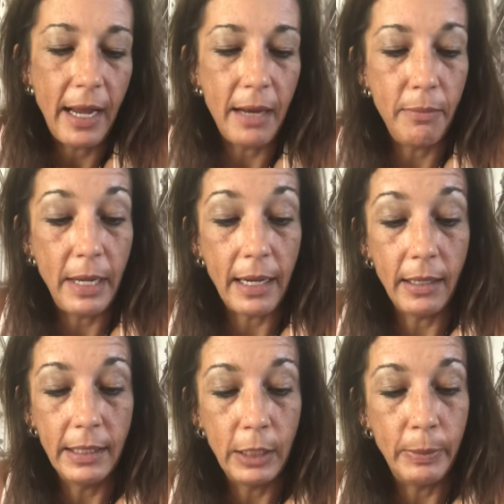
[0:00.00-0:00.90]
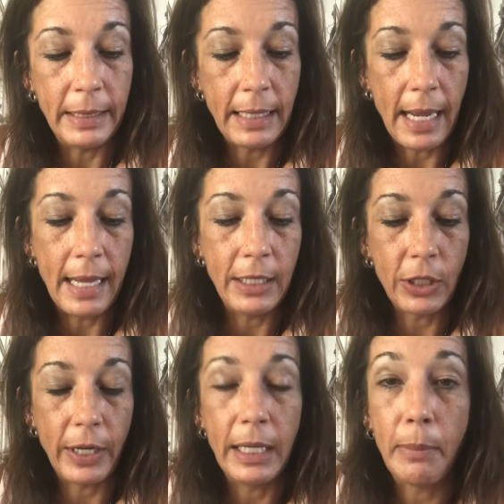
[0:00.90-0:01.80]
and being a little bit
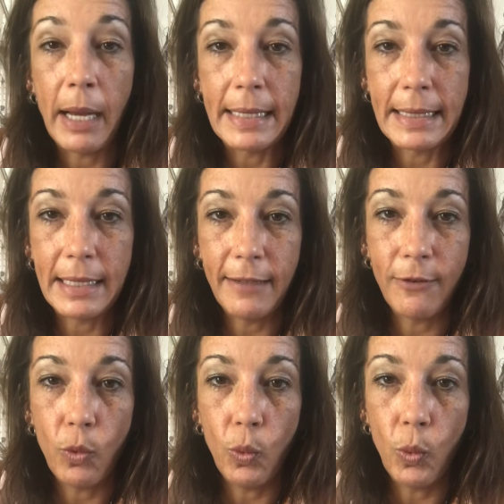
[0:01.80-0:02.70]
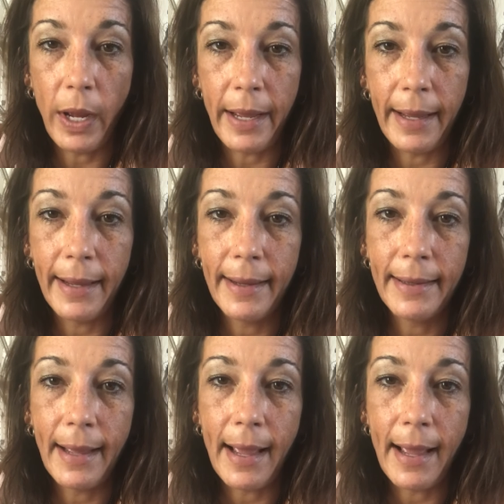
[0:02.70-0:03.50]
kinder in a positive way